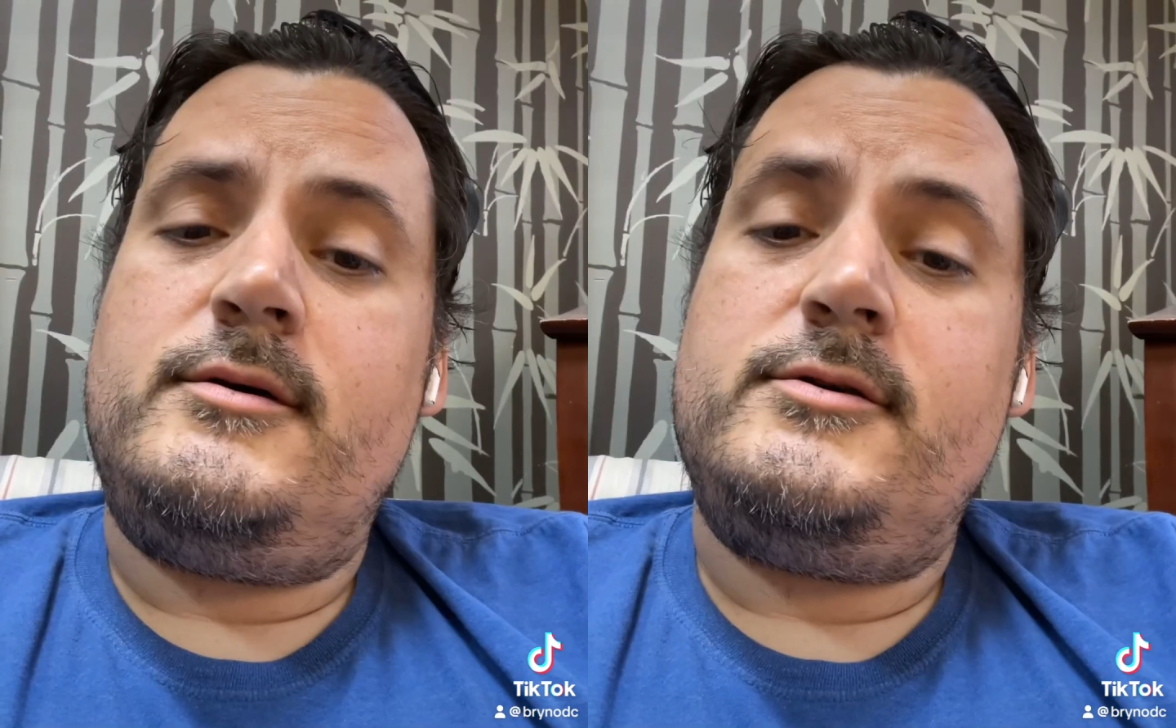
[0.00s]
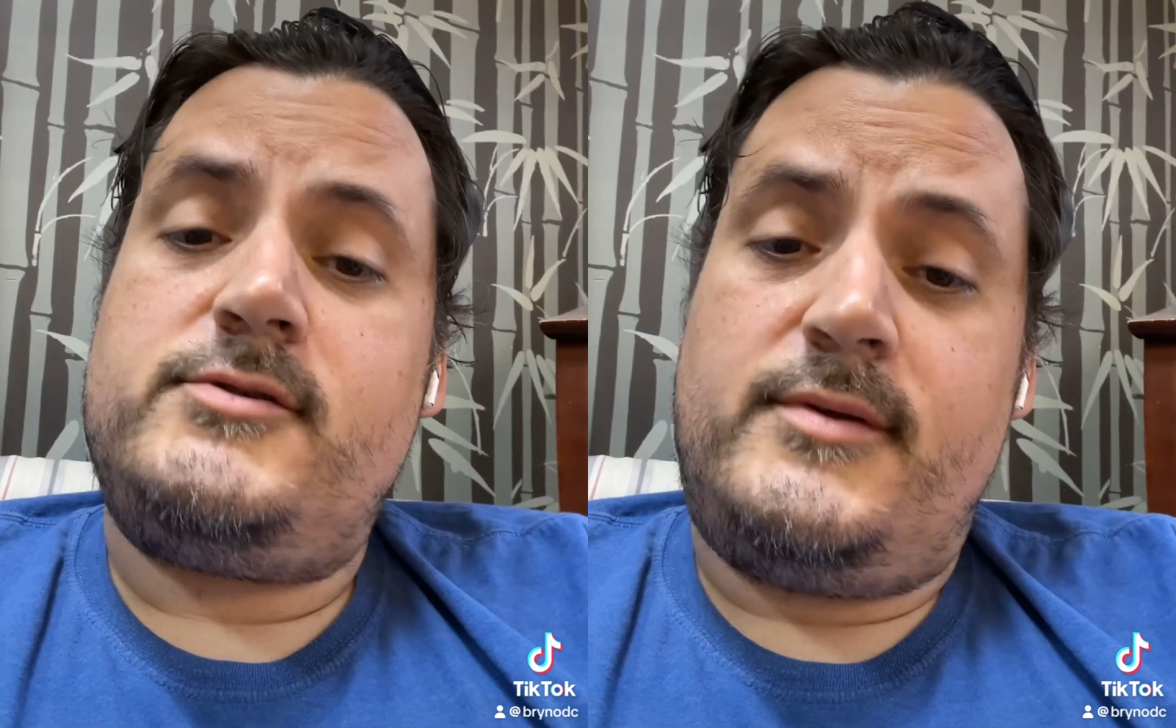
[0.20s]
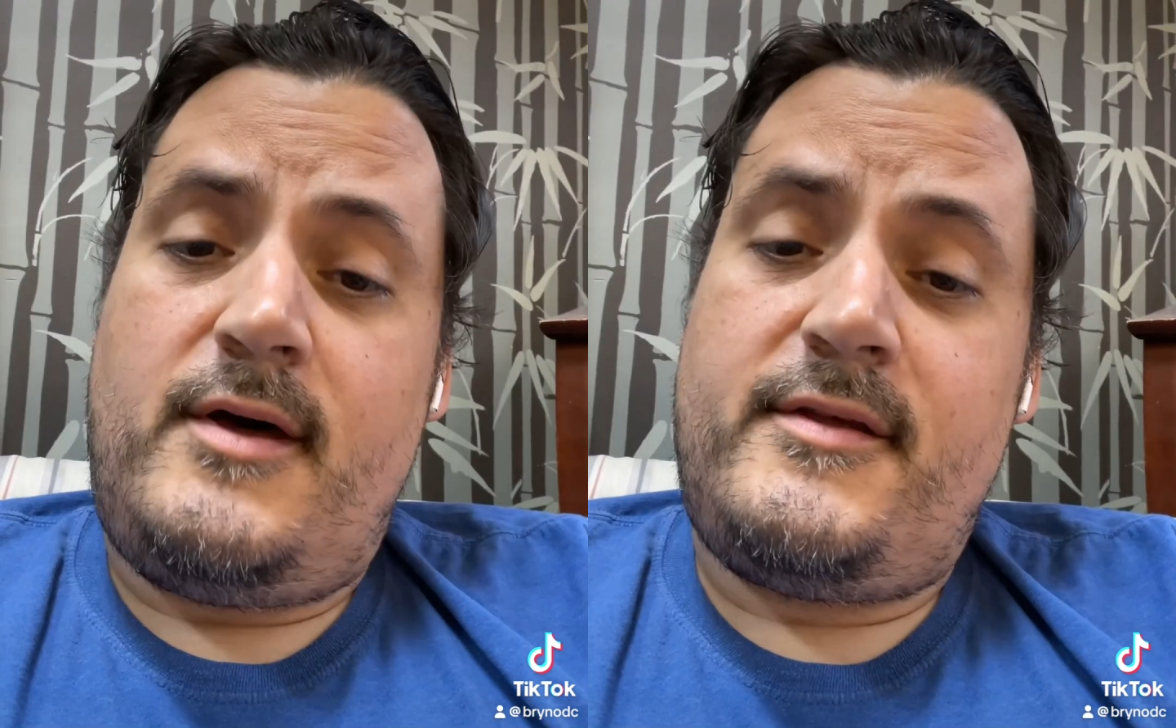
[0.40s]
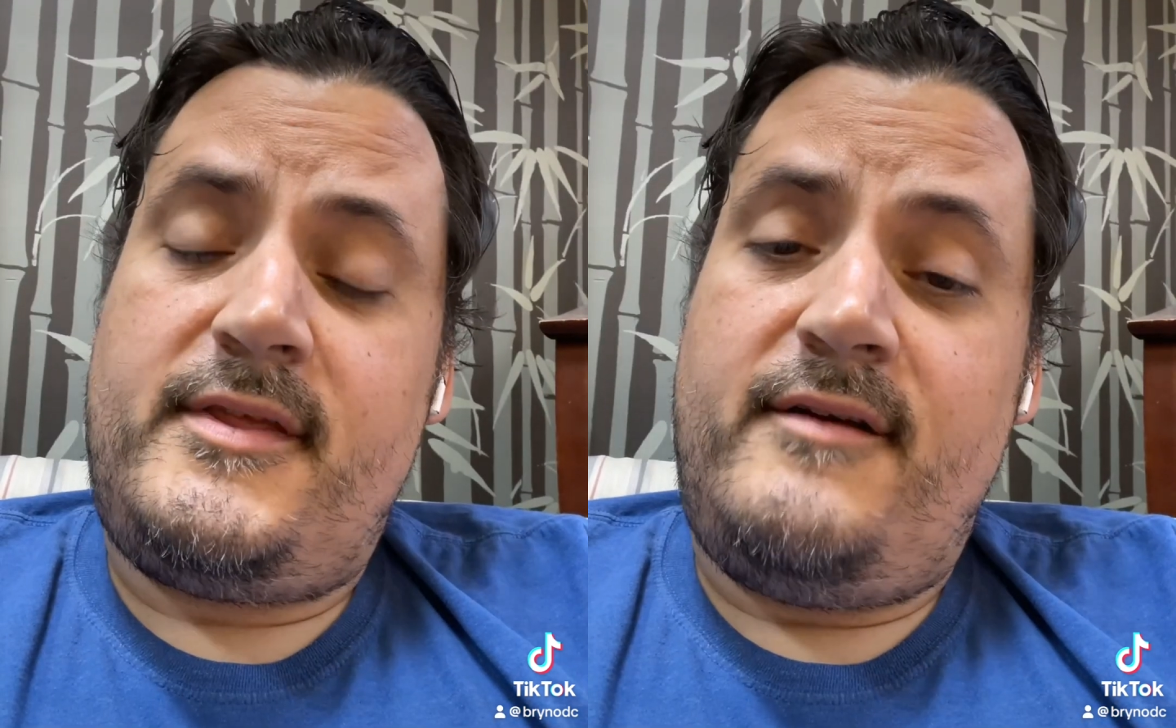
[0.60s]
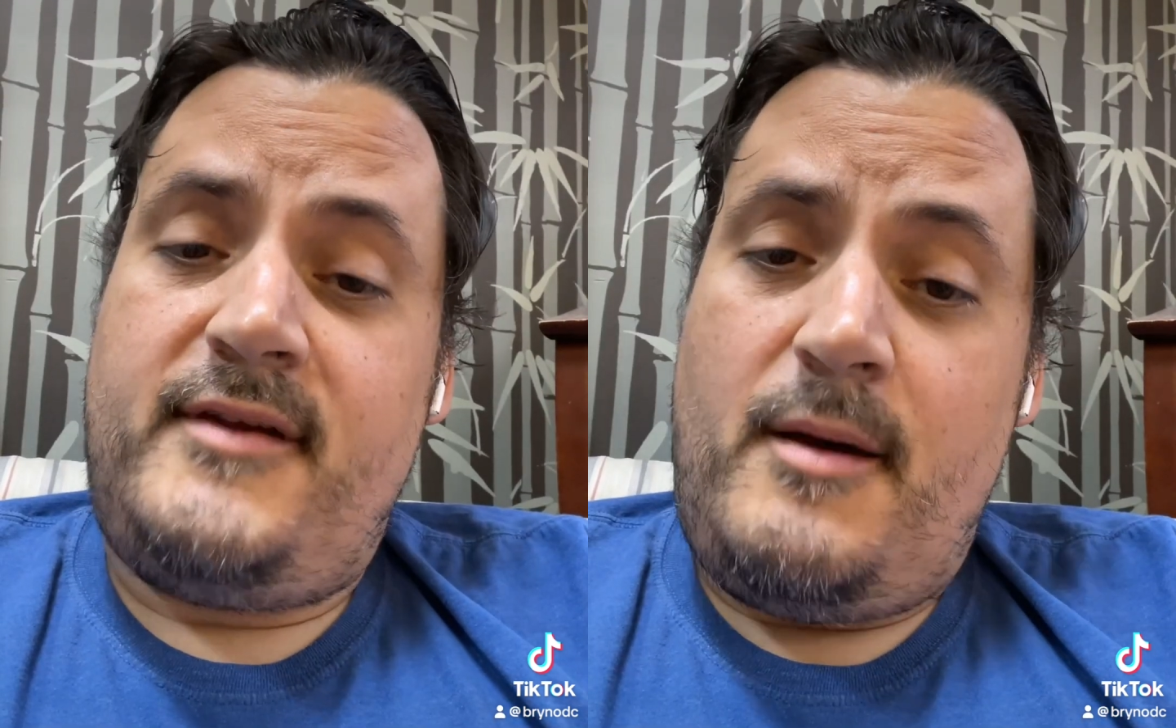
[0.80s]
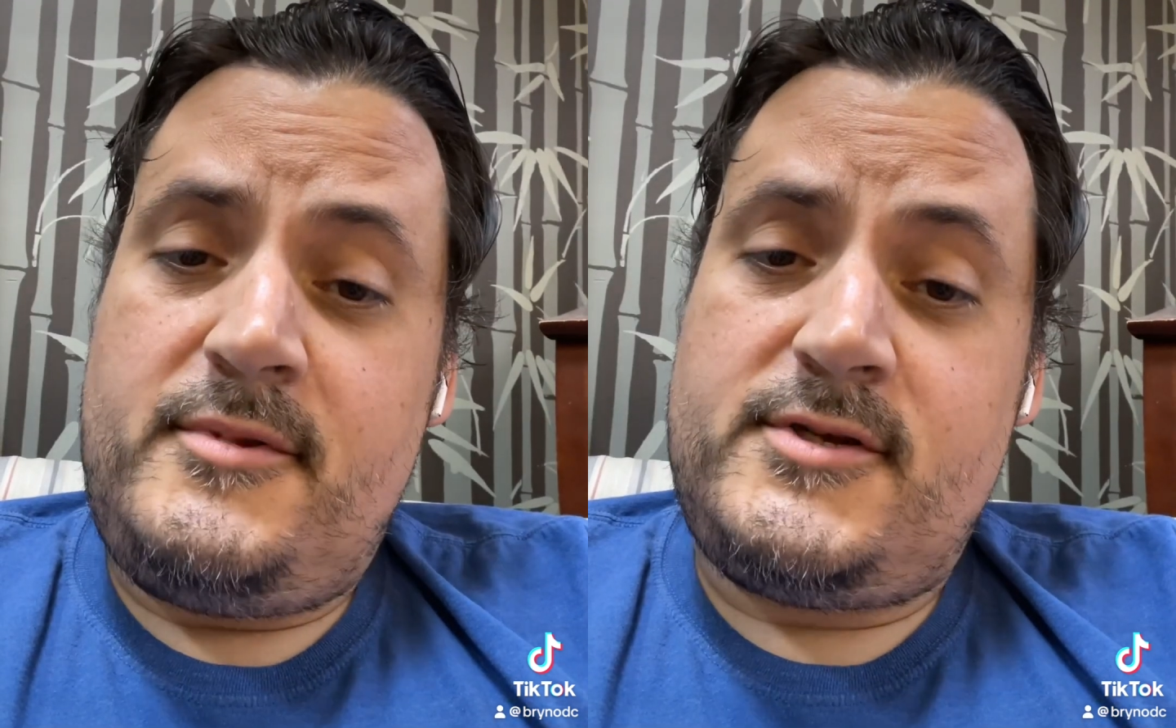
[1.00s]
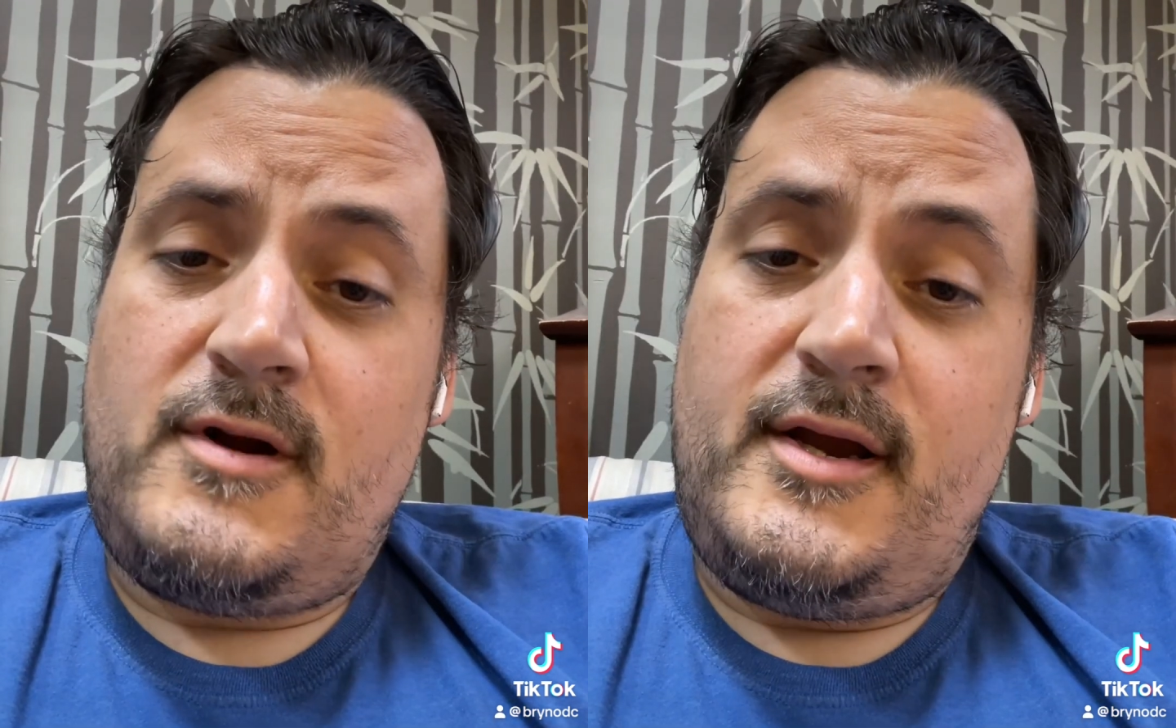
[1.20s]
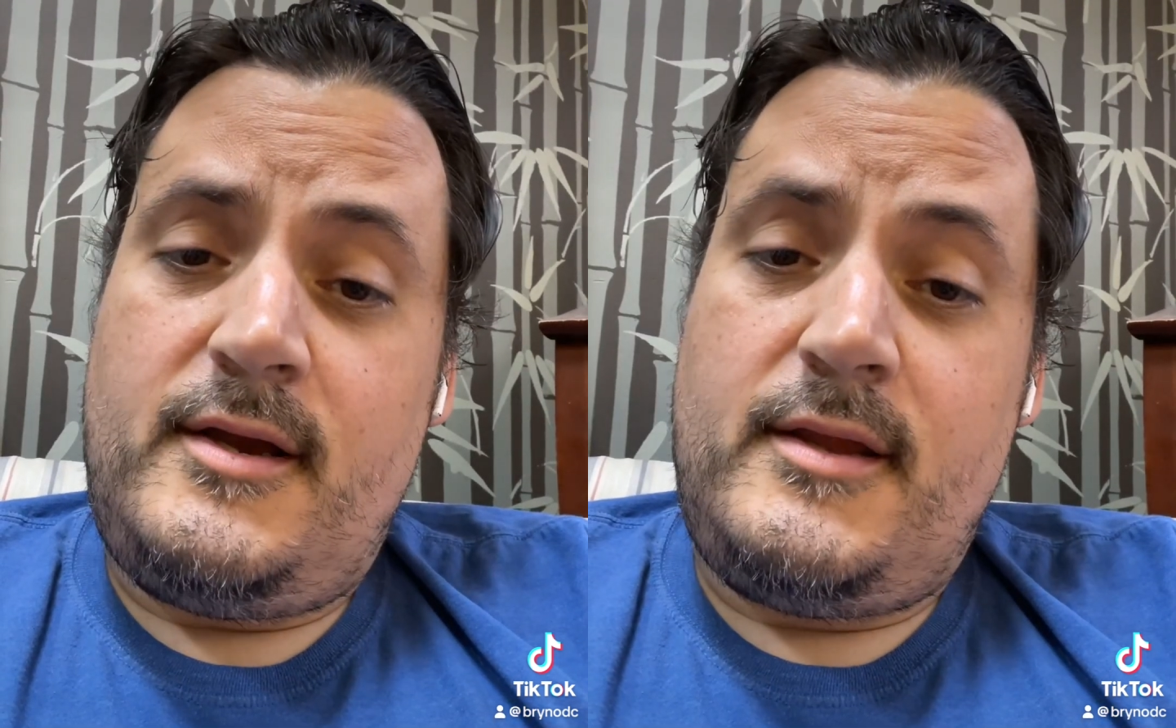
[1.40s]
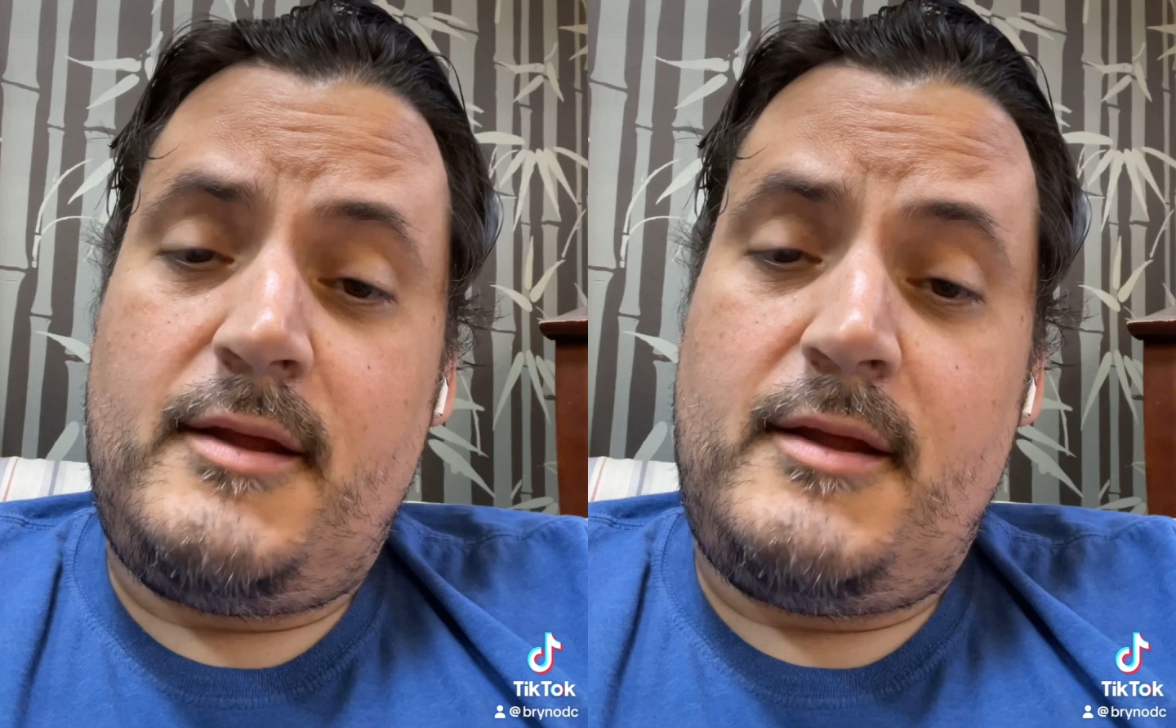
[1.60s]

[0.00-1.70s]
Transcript: So now that they've demonstrated